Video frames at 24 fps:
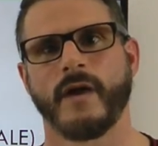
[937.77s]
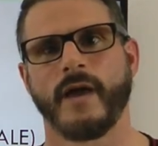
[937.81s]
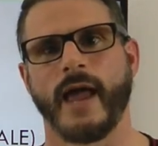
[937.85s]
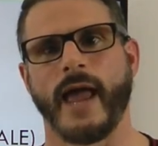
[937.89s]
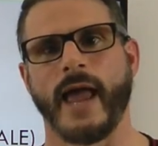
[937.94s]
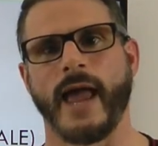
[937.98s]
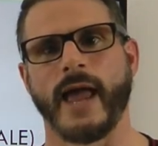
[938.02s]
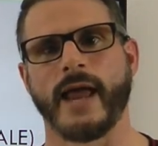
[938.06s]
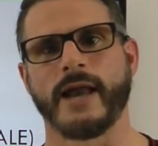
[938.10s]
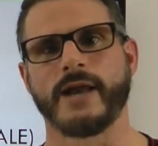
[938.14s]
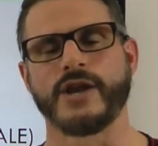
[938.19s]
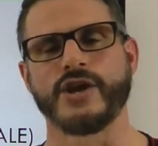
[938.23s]

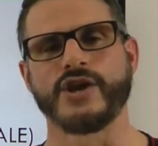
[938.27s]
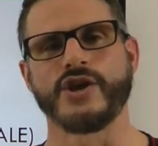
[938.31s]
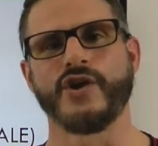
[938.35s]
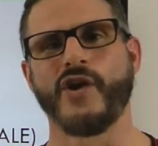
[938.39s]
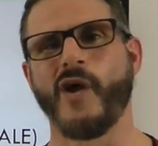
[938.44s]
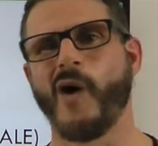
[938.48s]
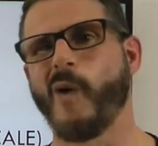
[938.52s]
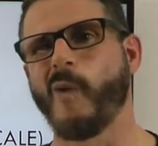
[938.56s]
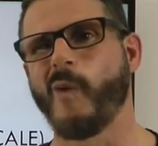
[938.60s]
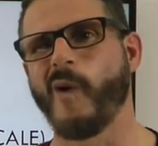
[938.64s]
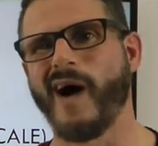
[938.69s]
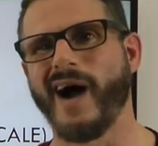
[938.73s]
And you
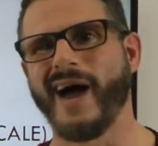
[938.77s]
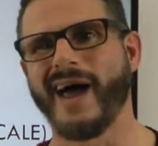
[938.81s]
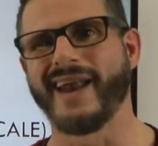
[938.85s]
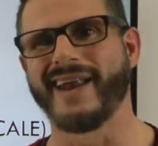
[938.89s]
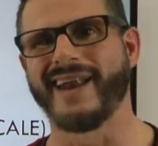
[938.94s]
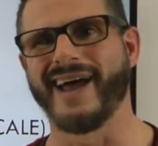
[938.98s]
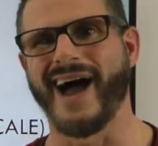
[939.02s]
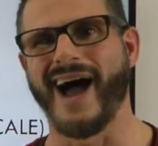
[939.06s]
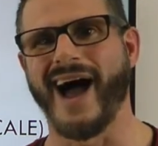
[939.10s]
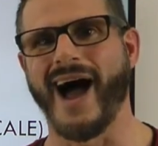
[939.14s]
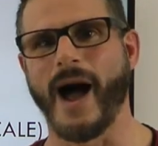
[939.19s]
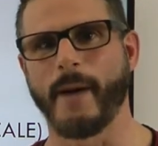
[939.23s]
know
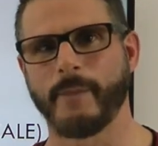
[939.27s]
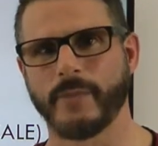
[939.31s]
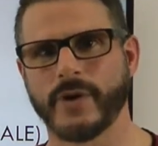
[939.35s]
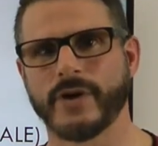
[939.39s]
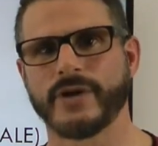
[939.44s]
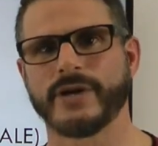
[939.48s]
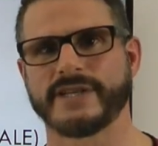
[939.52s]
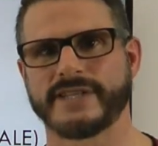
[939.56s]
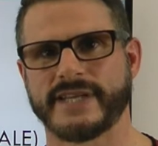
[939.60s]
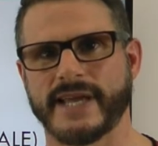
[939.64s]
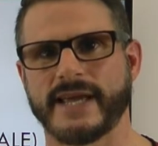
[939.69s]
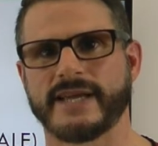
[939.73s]
what? I'm
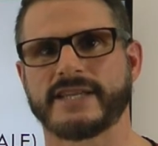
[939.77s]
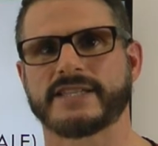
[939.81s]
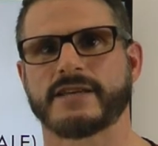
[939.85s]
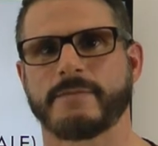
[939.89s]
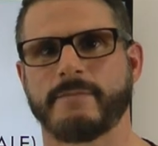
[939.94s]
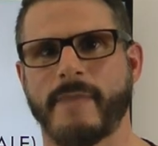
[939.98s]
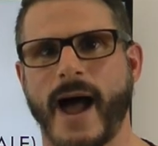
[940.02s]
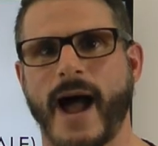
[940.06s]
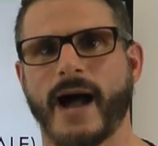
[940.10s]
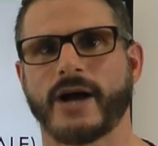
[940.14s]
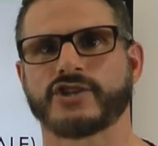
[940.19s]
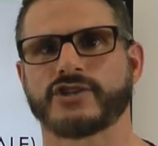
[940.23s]
going to take
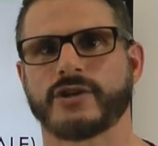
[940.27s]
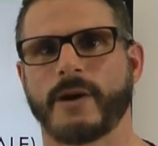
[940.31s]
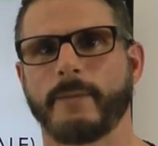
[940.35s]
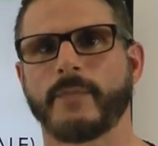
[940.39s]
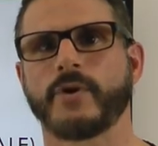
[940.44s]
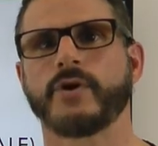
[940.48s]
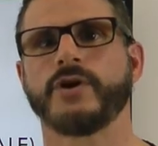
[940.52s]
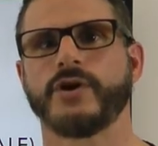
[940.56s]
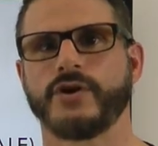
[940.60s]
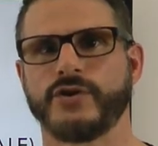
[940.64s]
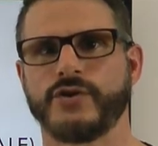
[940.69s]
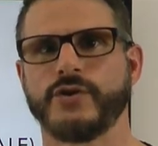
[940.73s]
some action. I'm
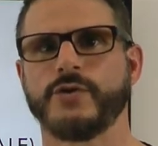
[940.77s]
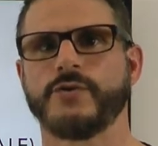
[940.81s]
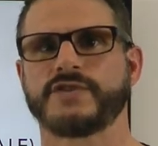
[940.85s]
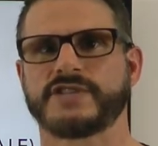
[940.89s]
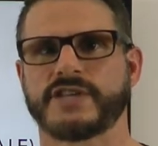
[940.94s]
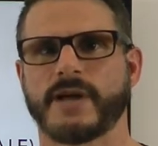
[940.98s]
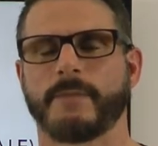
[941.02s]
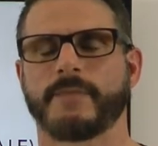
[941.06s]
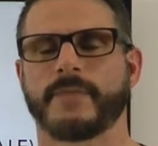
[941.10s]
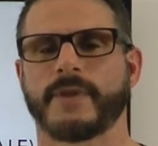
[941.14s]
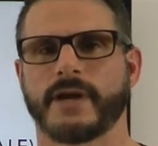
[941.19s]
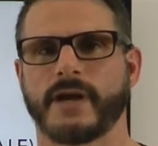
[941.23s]
going to do
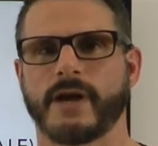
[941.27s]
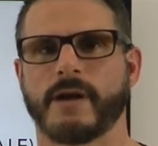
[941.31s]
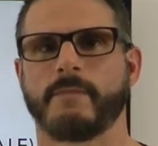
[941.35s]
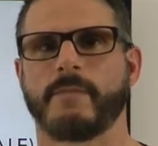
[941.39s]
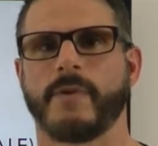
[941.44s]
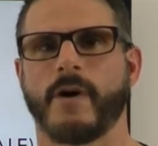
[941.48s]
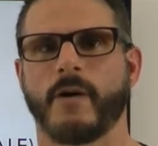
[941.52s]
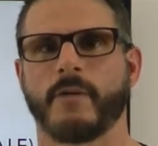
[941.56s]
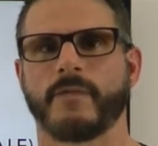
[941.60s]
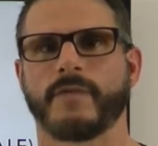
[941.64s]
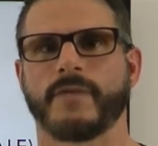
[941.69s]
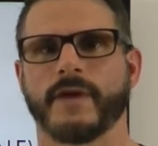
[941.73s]
something
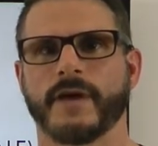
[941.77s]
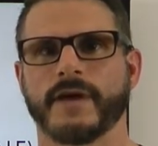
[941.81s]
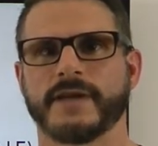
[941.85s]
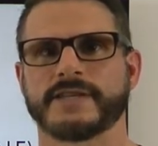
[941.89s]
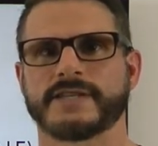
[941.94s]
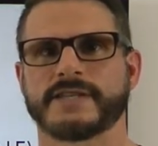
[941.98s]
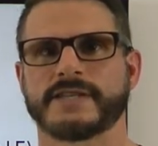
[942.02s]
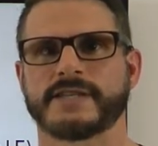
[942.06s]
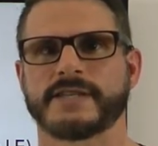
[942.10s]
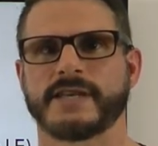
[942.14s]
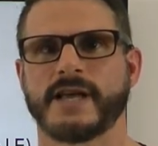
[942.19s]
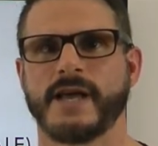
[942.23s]
about
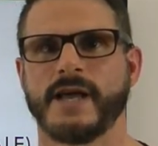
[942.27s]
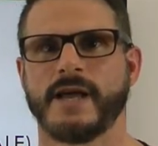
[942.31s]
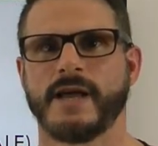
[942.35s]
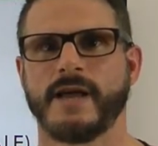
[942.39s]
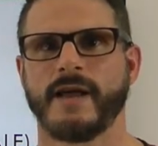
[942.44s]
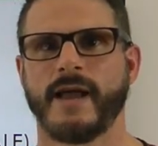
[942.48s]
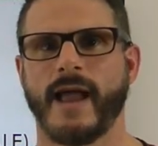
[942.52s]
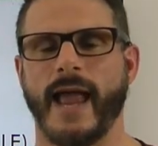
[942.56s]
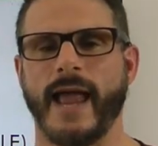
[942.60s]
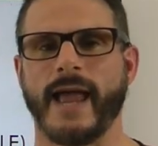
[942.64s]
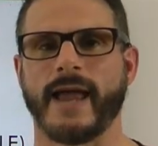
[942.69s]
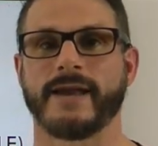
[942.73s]
this.
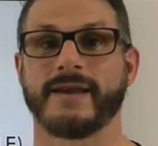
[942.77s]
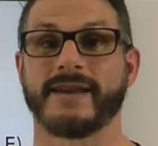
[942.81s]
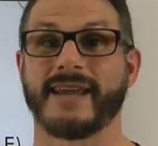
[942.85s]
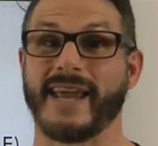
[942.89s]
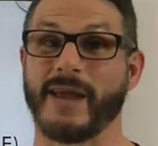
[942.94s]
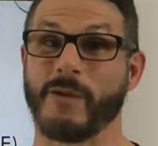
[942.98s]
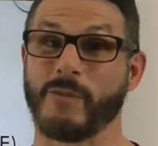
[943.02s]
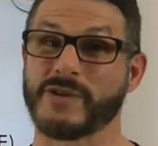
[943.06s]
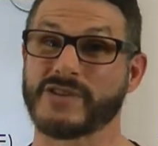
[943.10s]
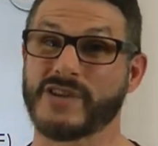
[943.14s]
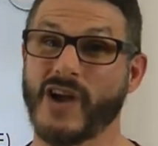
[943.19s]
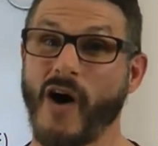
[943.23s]
And
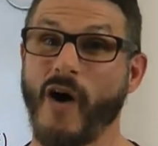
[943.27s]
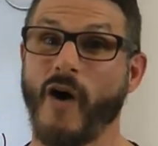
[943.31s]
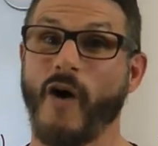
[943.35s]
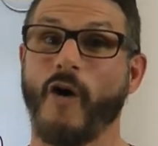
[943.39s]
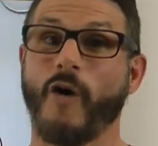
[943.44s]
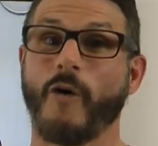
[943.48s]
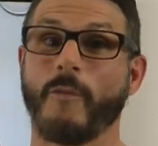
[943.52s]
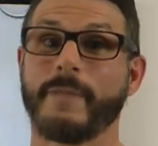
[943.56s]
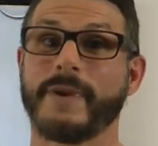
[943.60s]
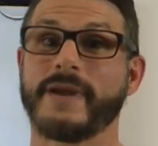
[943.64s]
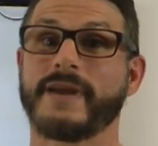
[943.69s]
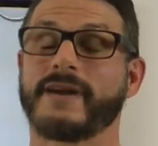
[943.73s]
it was
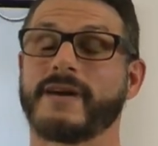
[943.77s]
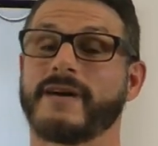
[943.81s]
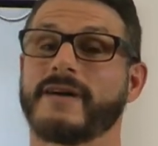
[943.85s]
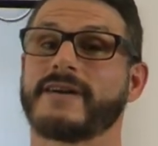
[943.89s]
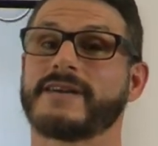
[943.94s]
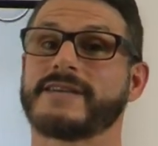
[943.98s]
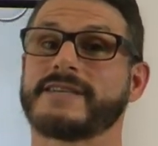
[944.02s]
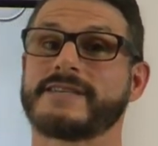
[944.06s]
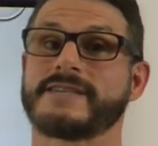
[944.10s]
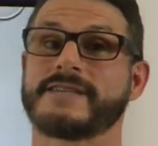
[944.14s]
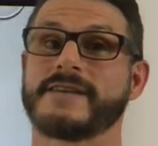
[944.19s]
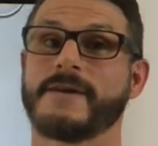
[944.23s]
all
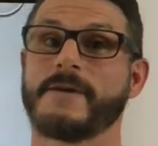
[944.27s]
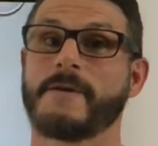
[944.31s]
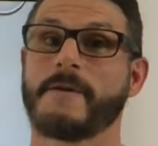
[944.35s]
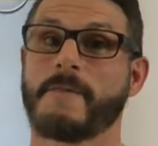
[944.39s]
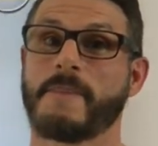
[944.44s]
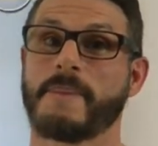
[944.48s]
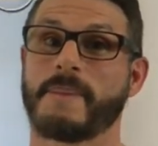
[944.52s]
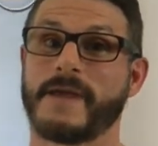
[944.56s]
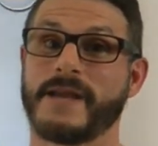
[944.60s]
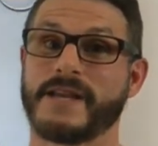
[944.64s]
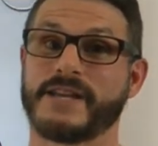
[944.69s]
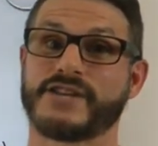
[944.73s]
because
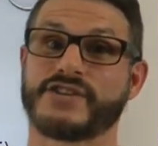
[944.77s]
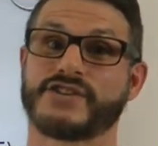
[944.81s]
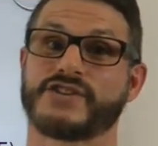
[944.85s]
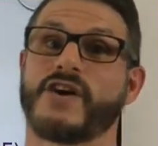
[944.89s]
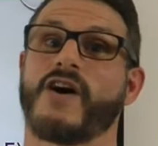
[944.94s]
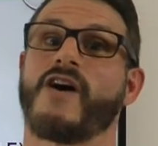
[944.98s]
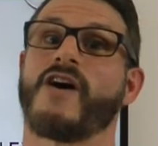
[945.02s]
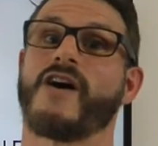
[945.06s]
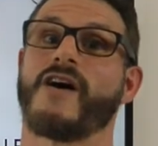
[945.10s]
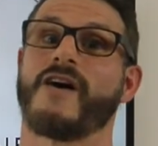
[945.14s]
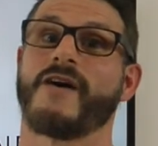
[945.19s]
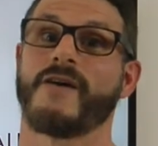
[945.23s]
they
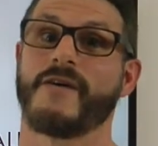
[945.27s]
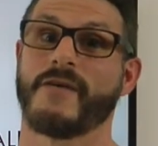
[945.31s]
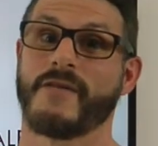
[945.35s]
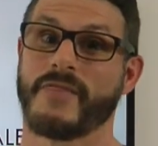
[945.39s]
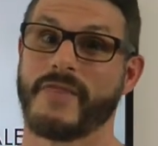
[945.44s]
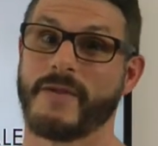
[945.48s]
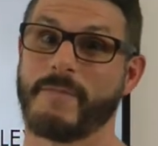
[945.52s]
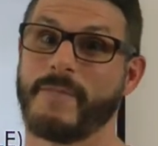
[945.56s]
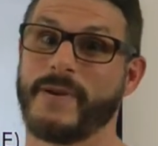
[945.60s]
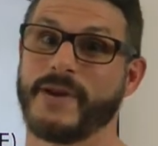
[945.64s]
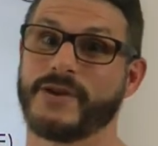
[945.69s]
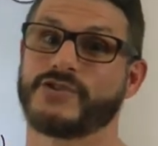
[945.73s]
saw
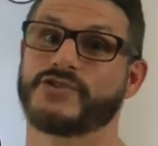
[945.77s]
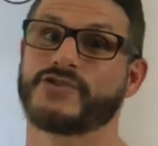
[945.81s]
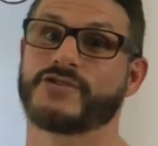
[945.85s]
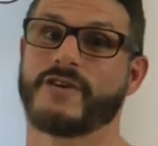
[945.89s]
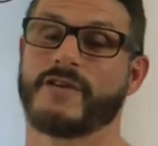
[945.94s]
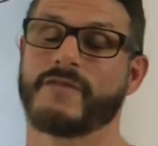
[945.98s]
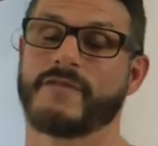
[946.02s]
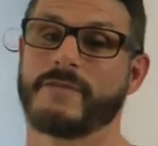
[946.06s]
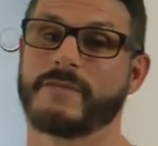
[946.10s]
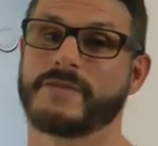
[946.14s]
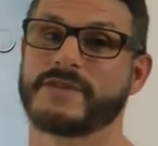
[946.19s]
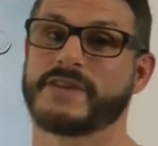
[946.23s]
the picture
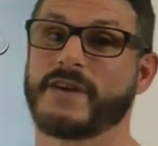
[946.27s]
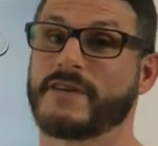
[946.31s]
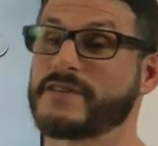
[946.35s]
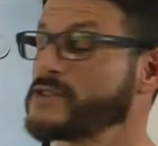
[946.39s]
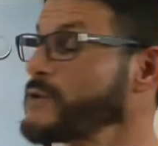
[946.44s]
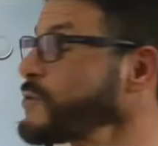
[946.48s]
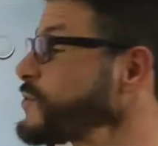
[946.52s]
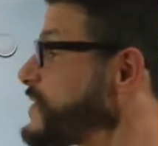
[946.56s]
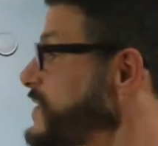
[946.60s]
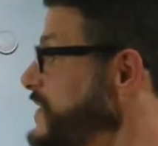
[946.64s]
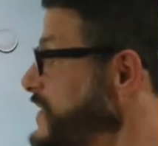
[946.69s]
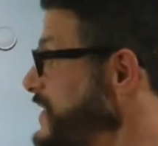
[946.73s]
of themselves.
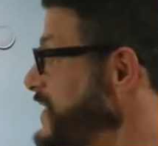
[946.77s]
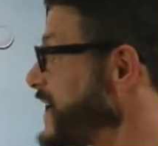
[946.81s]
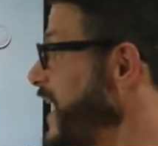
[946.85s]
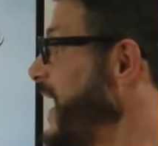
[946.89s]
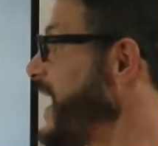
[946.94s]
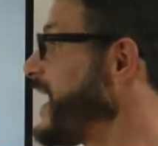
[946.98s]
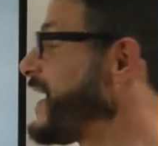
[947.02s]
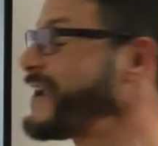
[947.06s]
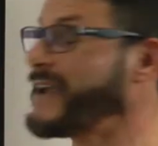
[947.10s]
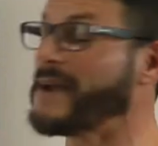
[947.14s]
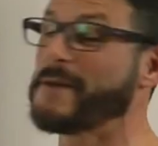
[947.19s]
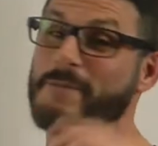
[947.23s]
So
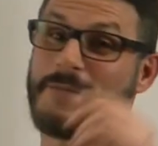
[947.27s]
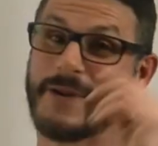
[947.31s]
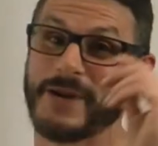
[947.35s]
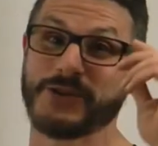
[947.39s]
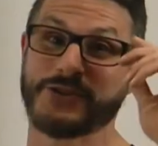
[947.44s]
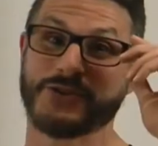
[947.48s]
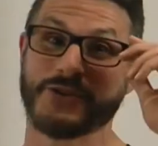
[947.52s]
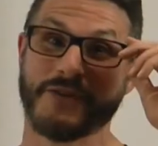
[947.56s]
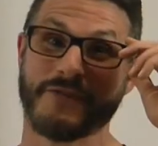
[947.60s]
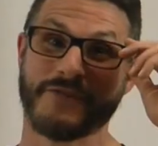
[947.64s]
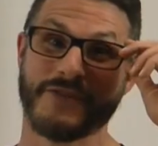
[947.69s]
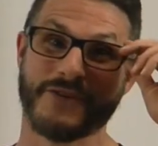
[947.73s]
take a
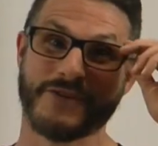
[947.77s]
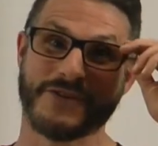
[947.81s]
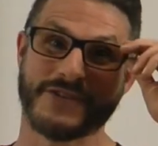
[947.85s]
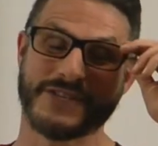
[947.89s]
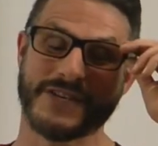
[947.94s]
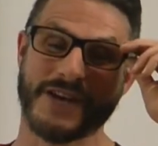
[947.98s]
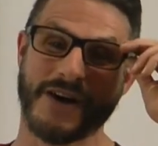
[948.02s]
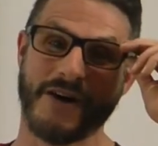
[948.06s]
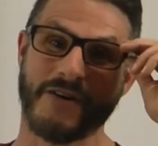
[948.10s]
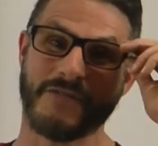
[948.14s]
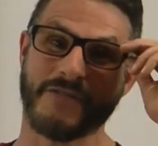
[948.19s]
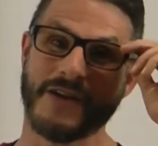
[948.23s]
picture of
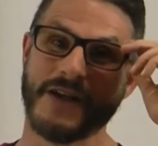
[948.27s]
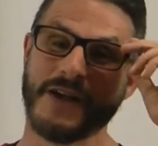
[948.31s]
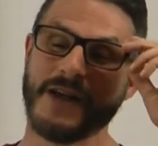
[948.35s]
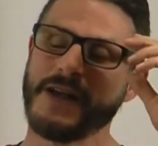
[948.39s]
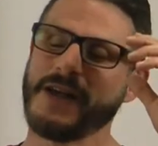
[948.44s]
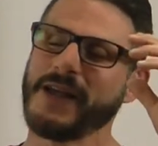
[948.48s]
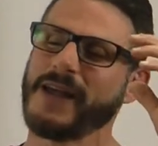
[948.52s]
yourself.